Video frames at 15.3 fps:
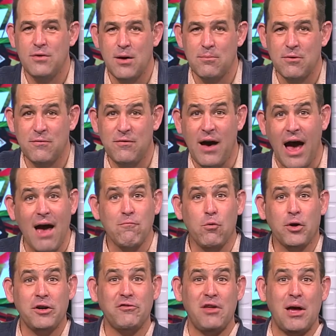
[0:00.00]
Number 5,
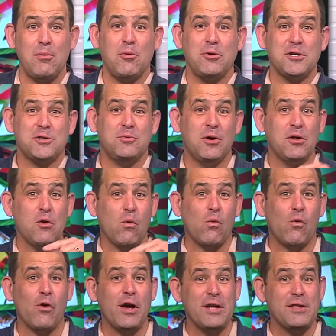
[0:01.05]
we're going to demo with this one
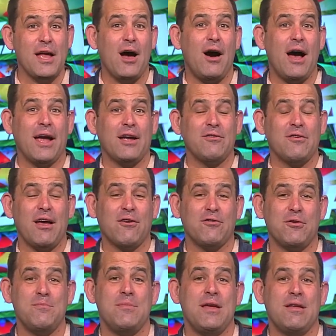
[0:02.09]
right now. I got to
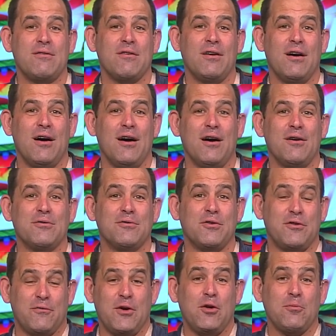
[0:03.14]
actually meet the
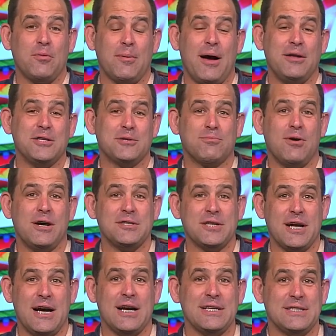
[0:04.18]
developer behind this
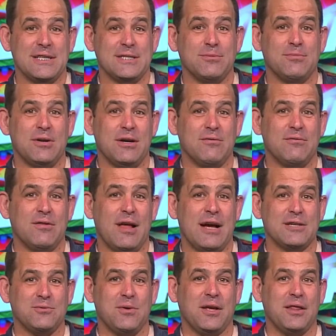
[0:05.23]
project, ISS Above,
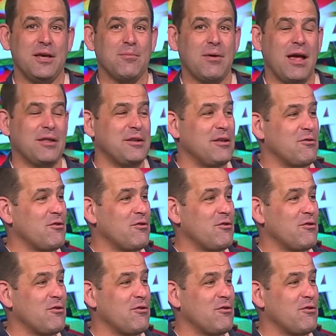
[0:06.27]
last week, Liam Kennedy.